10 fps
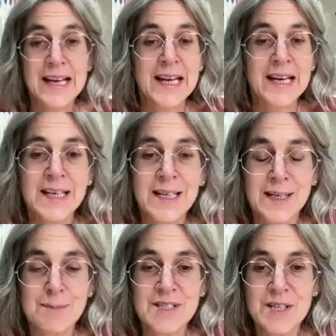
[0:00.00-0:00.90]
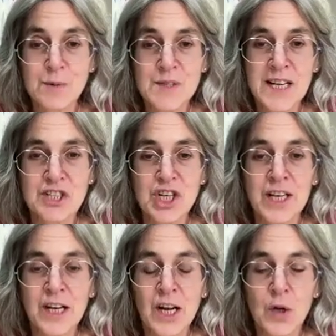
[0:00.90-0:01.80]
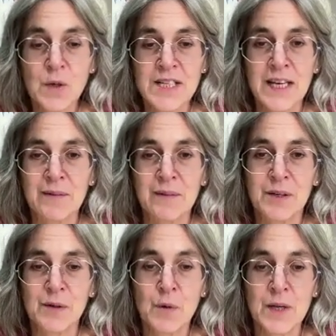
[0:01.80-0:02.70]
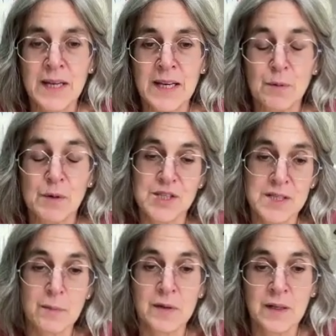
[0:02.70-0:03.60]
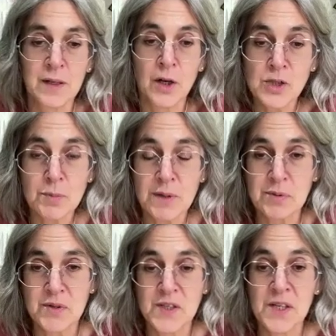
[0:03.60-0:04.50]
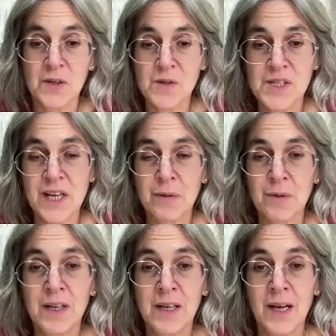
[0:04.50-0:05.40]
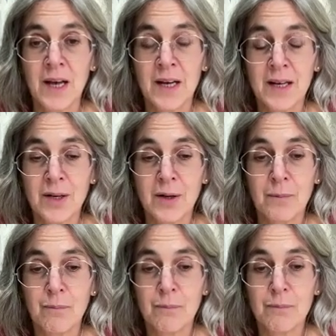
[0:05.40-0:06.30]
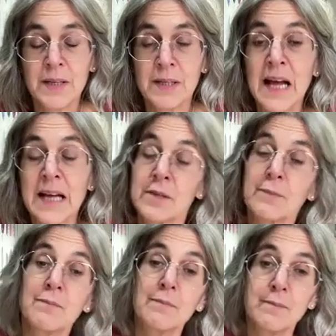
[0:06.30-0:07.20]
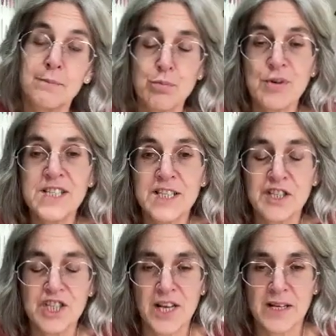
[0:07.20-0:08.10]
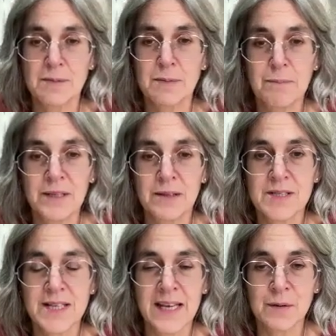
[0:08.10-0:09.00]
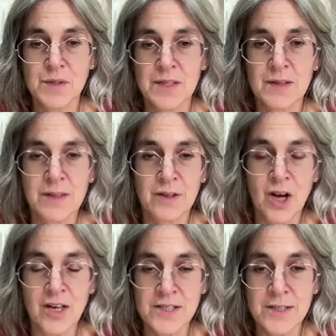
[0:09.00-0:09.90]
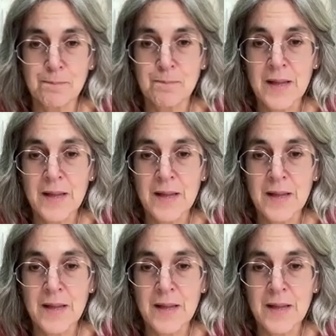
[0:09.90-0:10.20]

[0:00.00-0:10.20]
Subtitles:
So it was actually in lockdown that which is something a lot of people did in lockdown, had a printing shed built out in the garden.